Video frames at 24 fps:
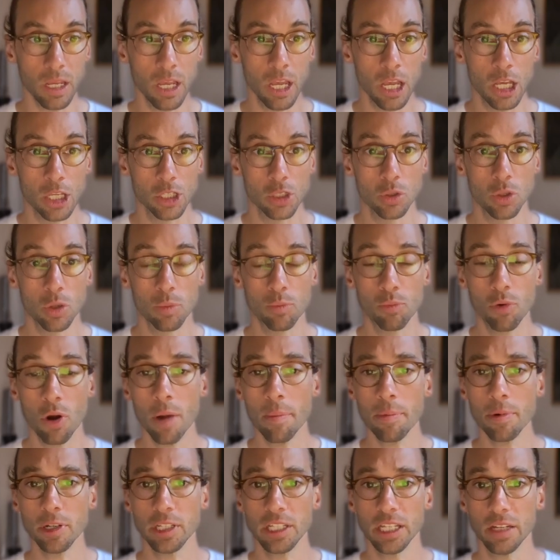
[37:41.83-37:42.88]
So the
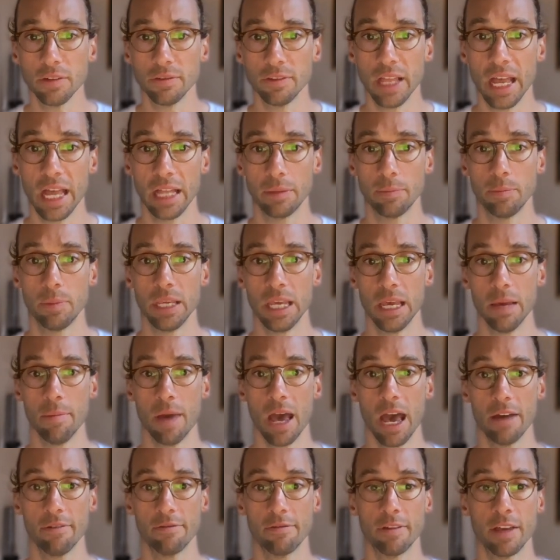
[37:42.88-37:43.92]
property of that
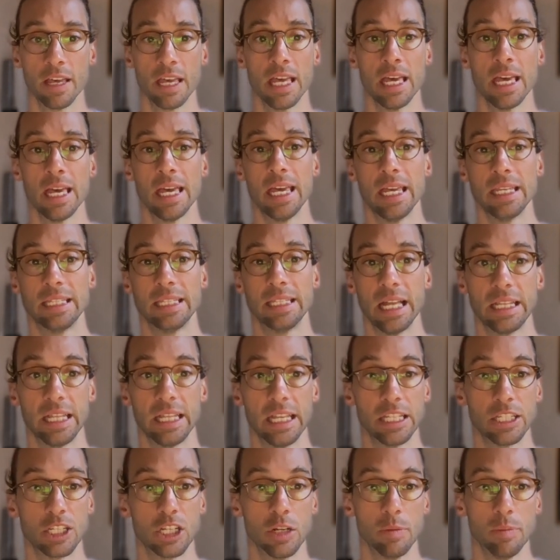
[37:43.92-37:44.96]
PMF is that
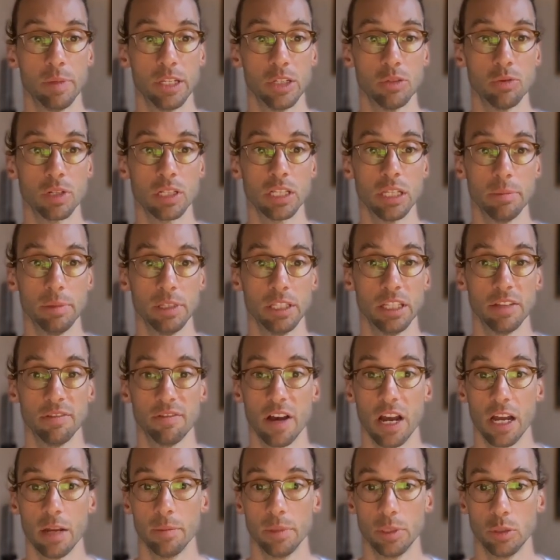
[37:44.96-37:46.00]
it's going to be strictly
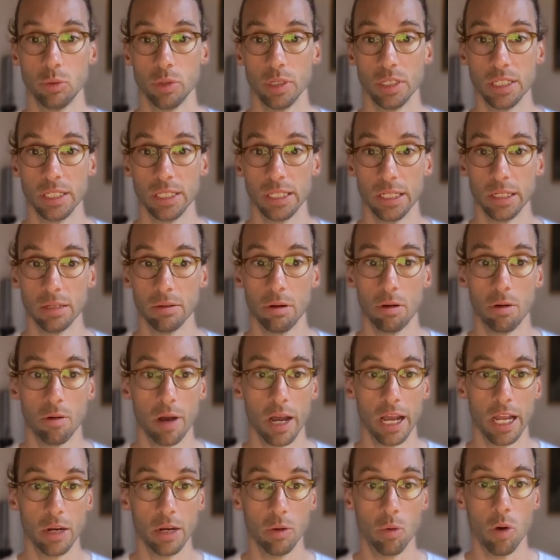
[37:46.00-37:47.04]
defined between 0
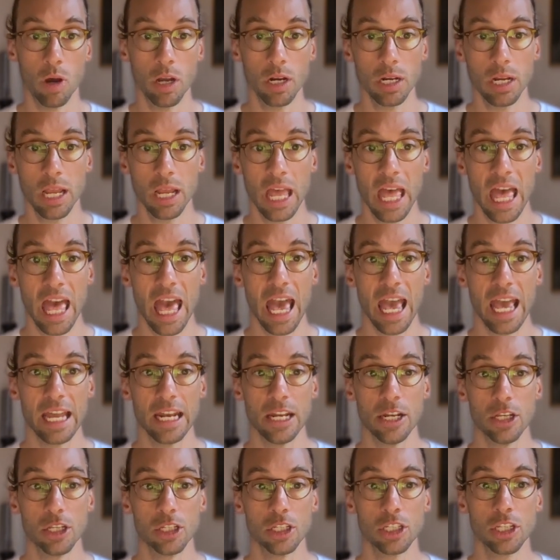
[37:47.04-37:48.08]
and 1, and
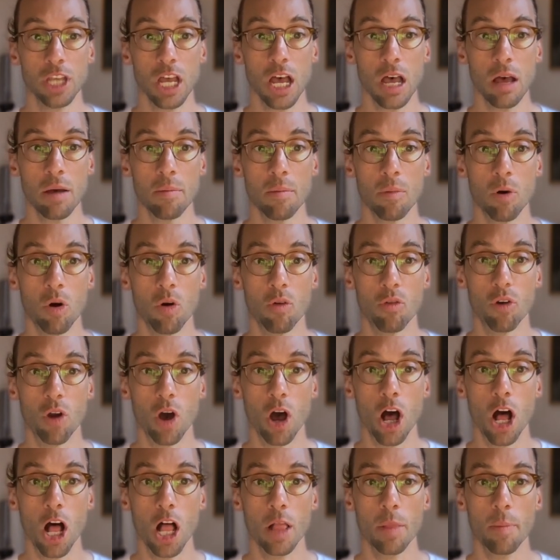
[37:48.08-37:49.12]
the sum over
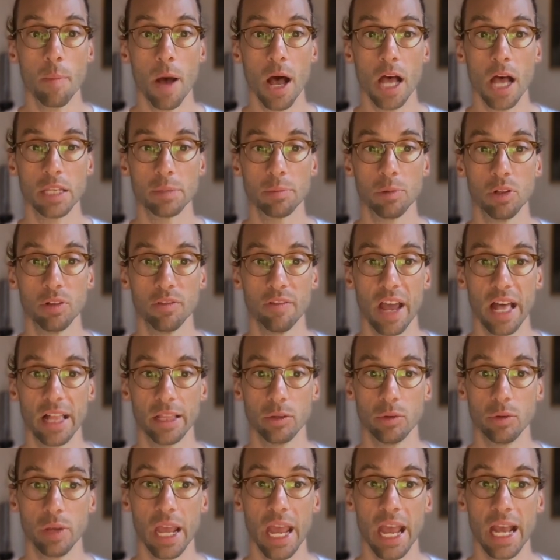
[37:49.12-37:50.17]
all possible value
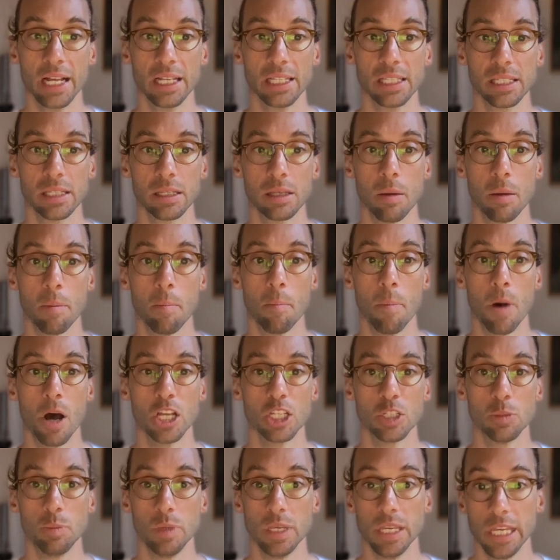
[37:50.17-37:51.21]
x
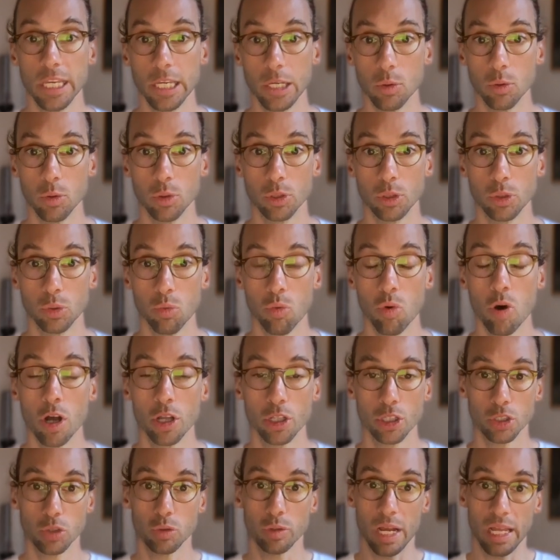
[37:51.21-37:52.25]
must be equal to 1,
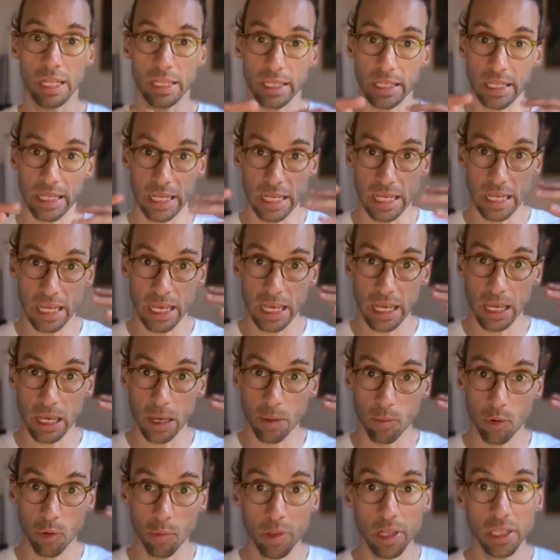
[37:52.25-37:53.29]
so that the
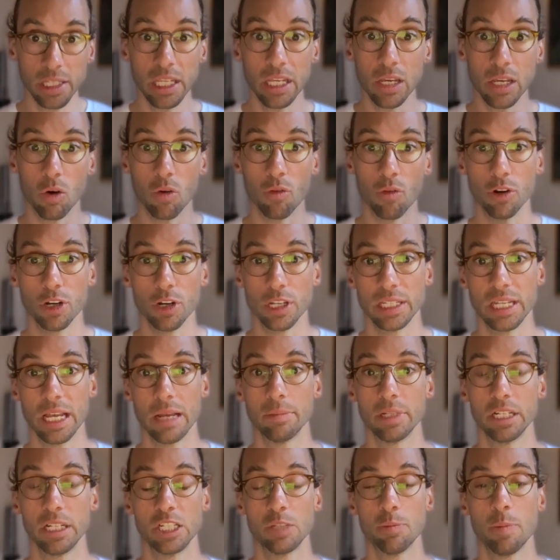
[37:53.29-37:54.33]
probability over the
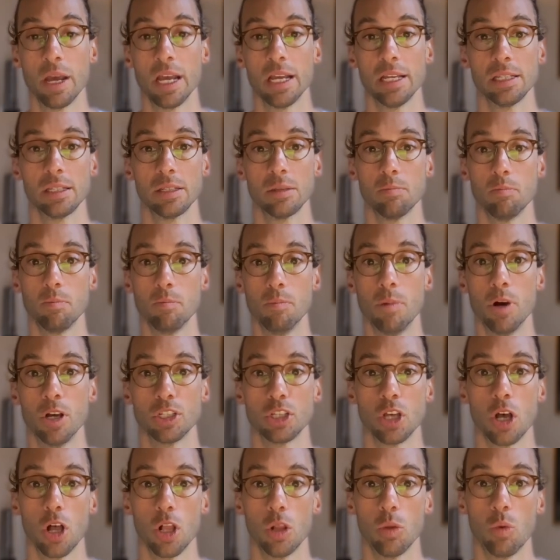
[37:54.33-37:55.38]
sampling space must
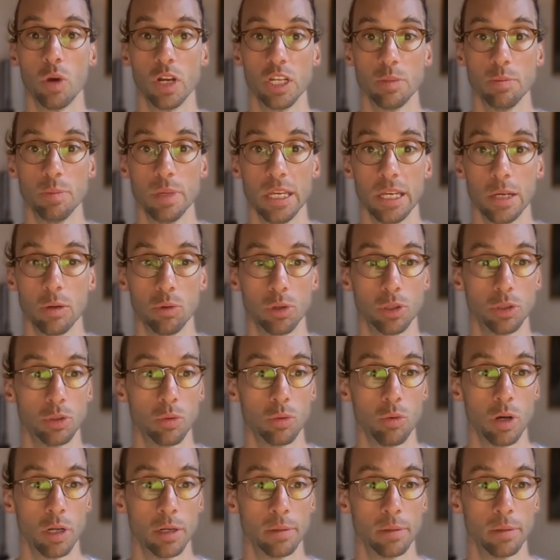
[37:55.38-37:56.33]
always be equal to 1.